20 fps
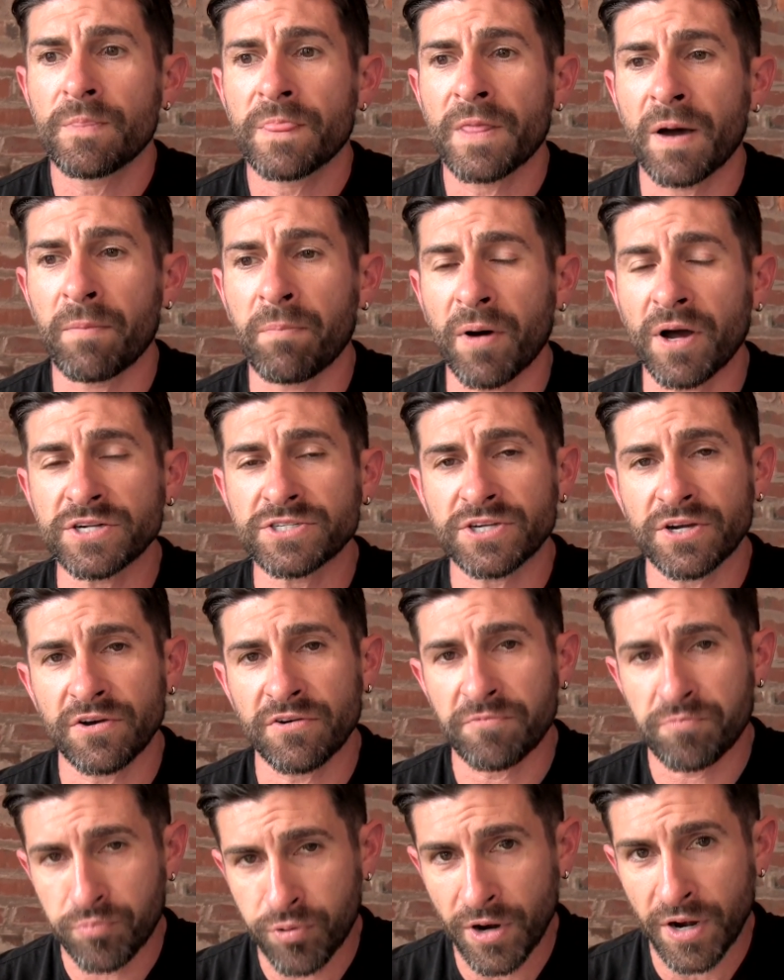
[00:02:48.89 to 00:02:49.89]
a bunch
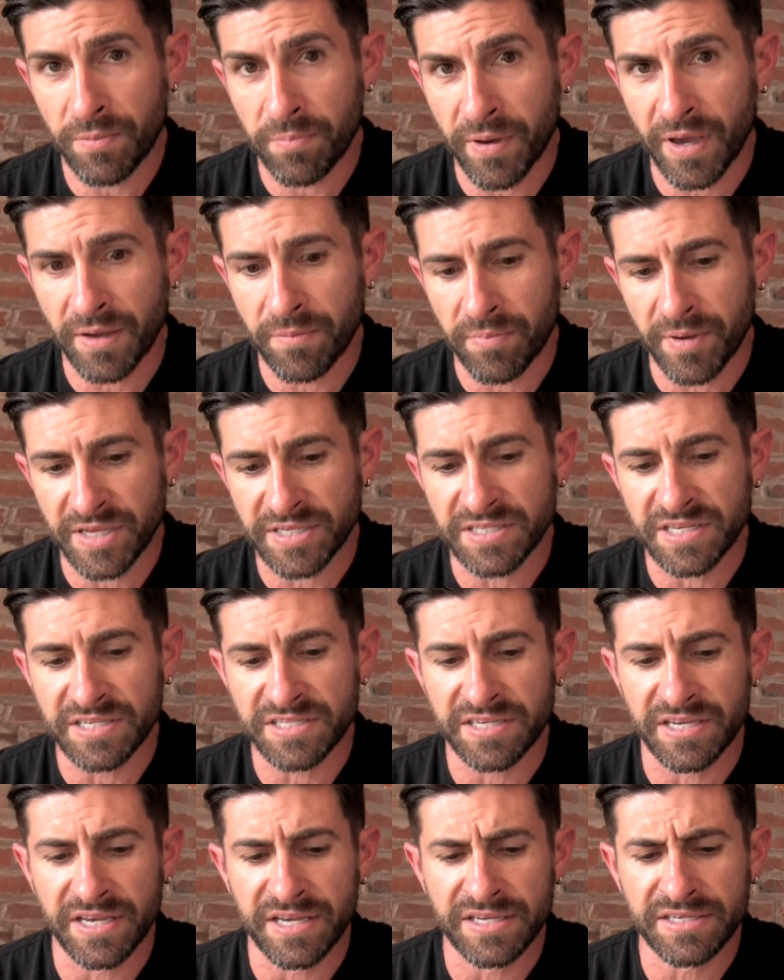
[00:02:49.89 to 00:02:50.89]
of pretty big
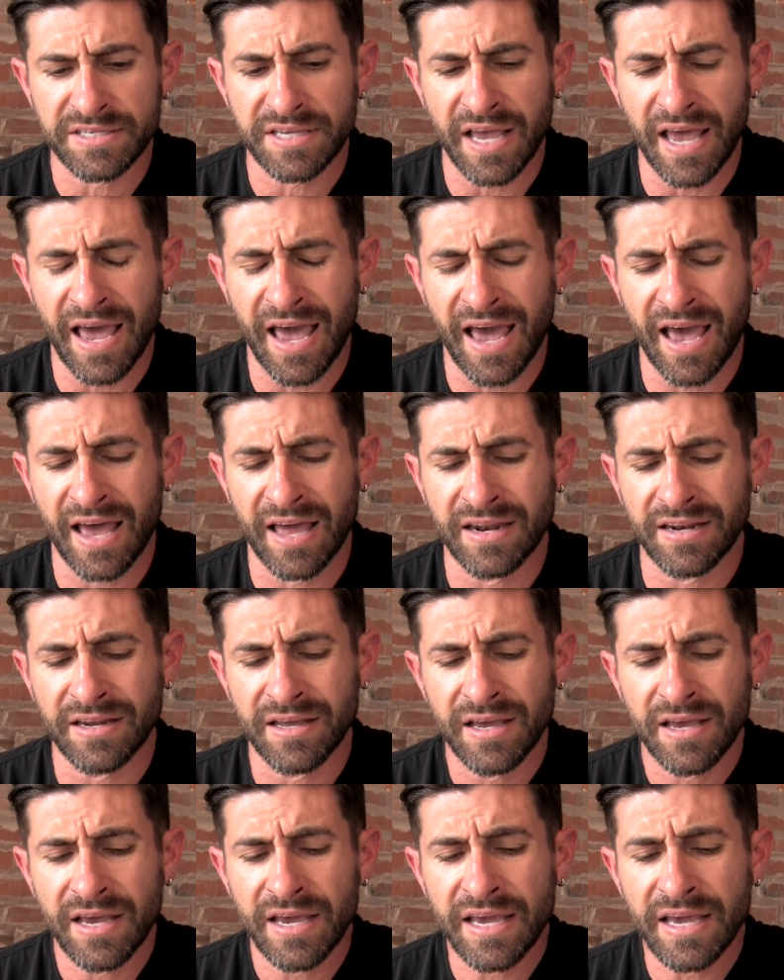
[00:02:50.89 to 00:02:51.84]
businesses and